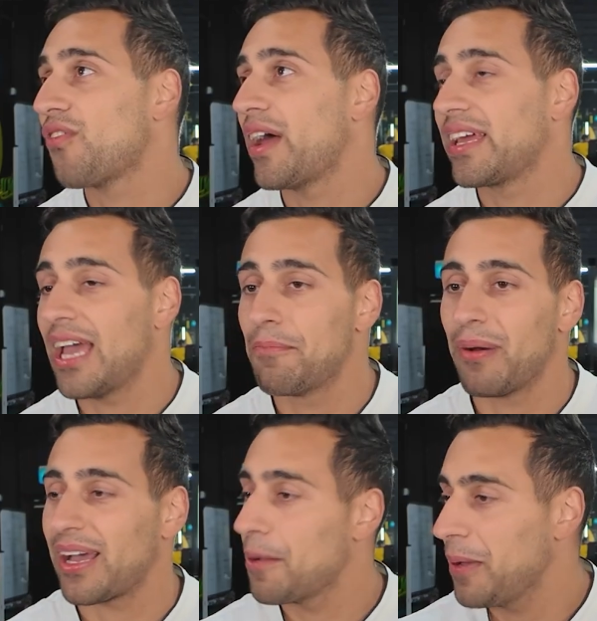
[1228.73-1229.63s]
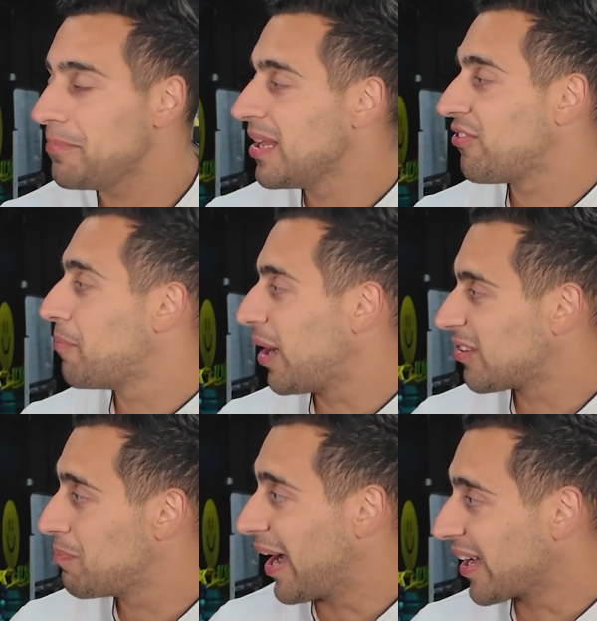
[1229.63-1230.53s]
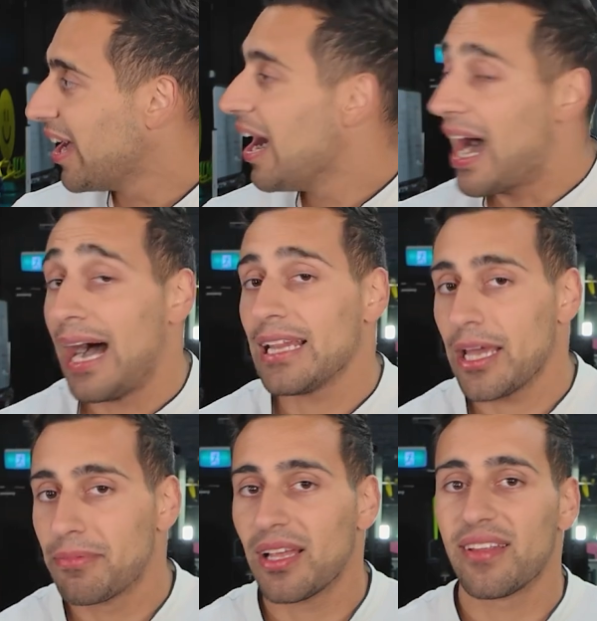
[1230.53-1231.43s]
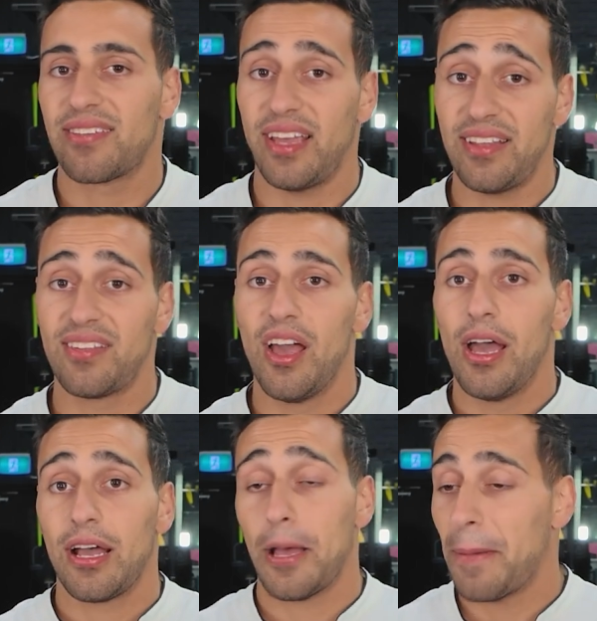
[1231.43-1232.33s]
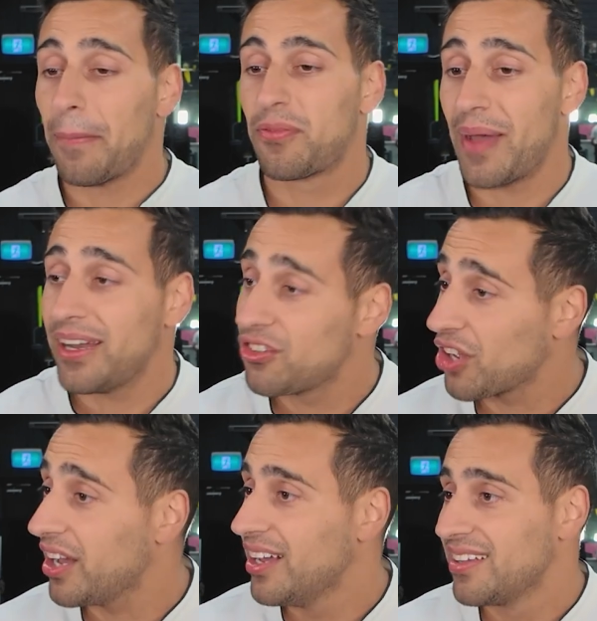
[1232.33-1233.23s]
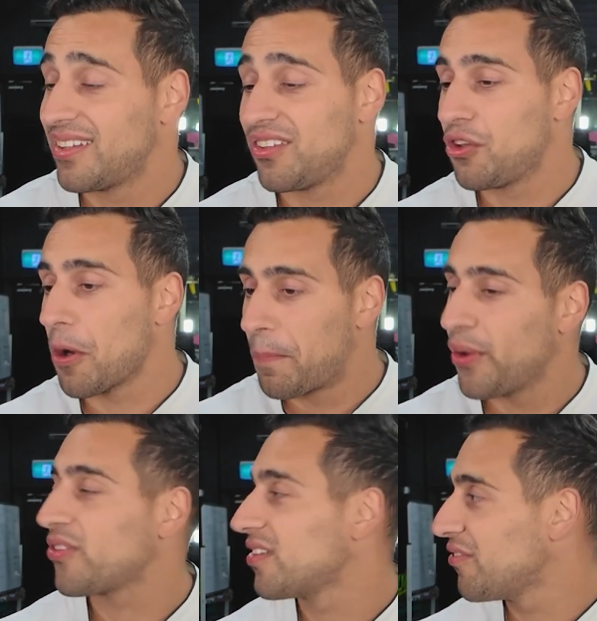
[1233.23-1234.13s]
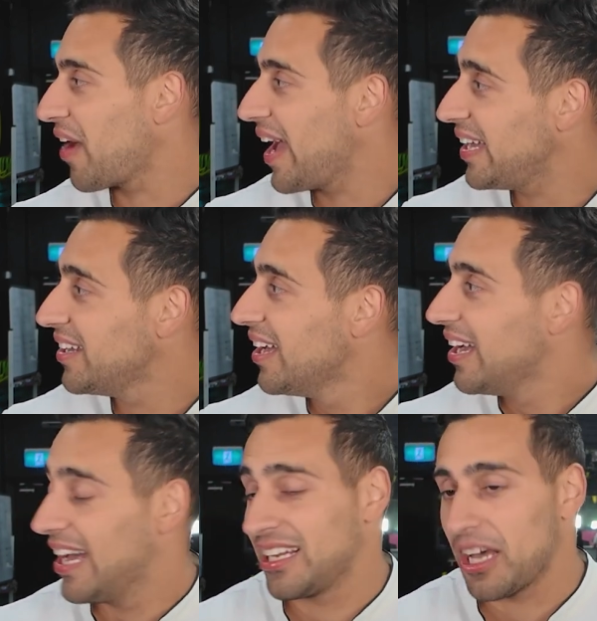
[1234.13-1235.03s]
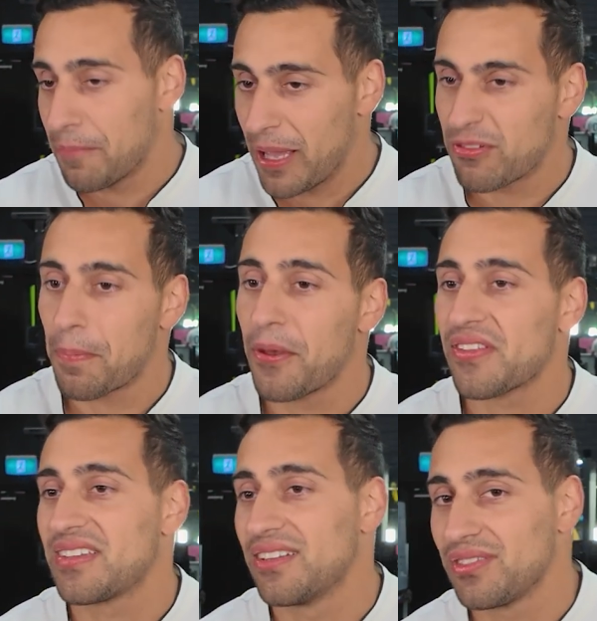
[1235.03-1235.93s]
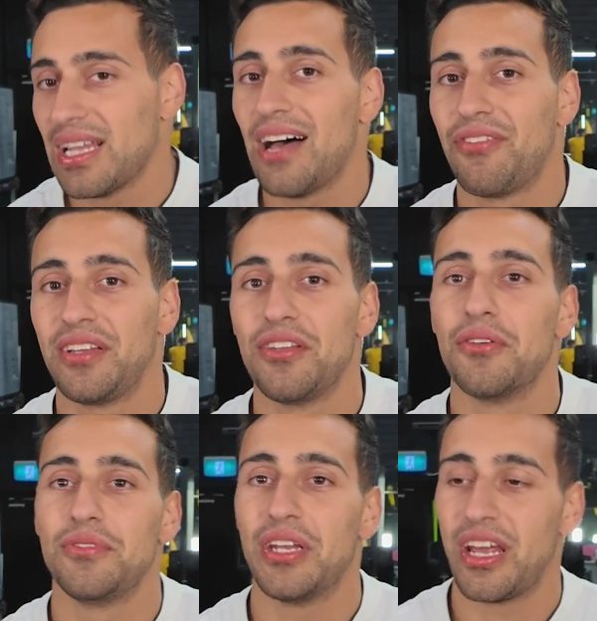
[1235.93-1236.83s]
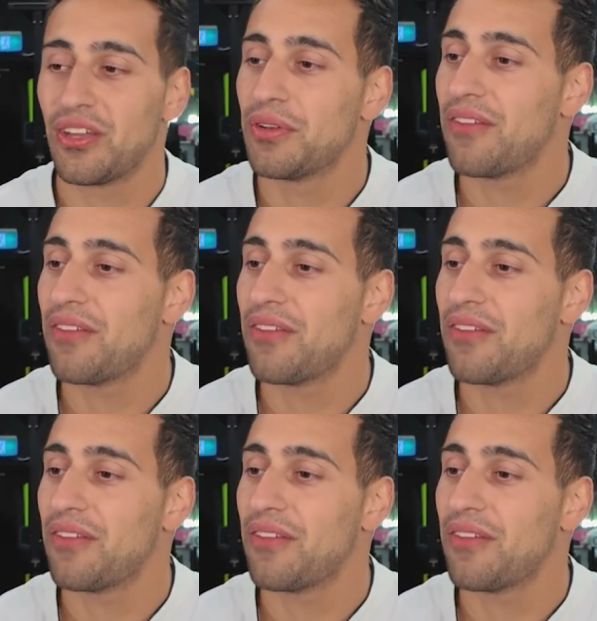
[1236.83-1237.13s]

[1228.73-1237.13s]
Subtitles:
fight again, but Khabib never bites back. Ali Abdelaziz, Khabib's manager, says you're a person of hate and Khabib's a person of love, and you'll